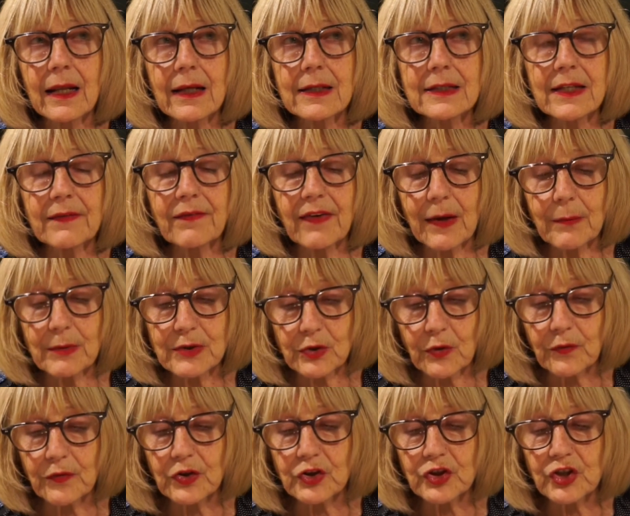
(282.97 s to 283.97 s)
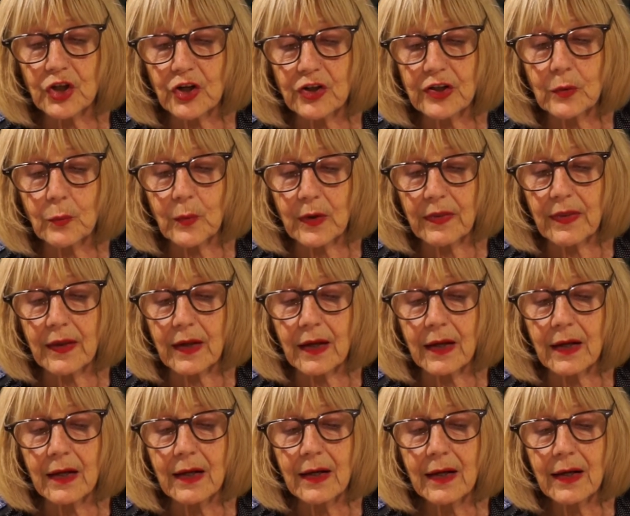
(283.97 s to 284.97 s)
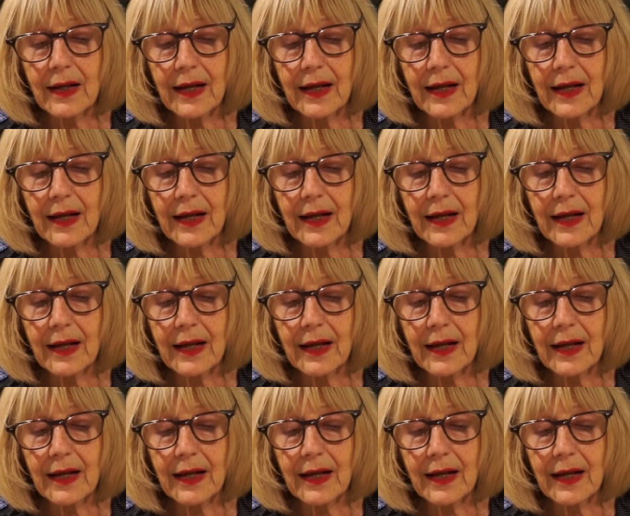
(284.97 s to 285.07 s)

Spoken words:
as if I was on the journey with her.